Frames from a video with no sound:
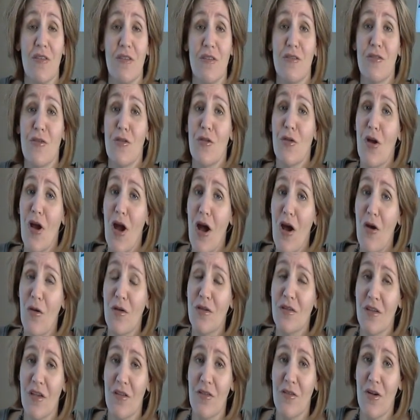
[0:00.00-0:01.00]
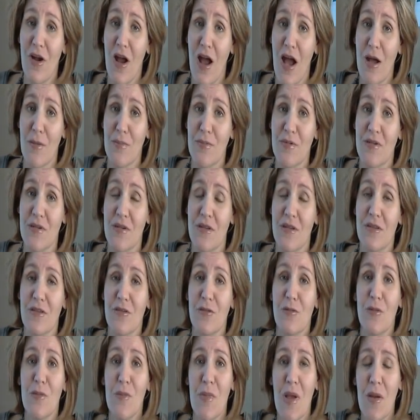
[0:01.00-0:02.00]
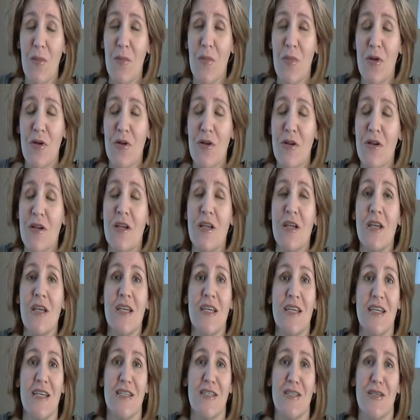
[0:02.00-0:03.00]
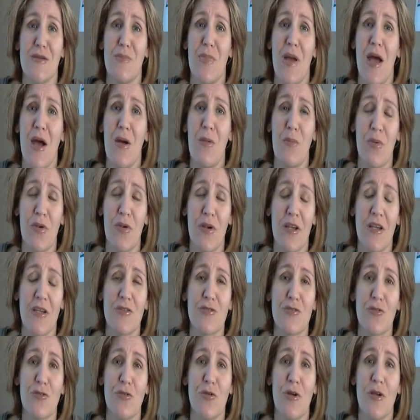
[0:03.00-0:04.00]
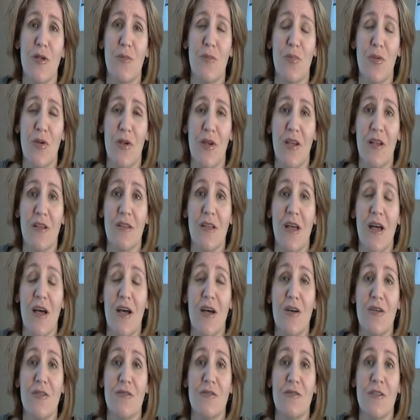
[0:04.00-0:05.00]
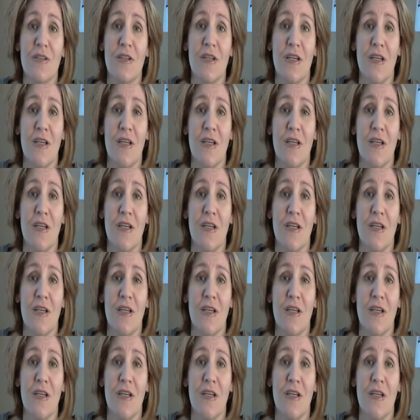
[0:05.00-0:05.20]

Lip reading: So there are always other options. Remember, it's about bringing joy and bringing love.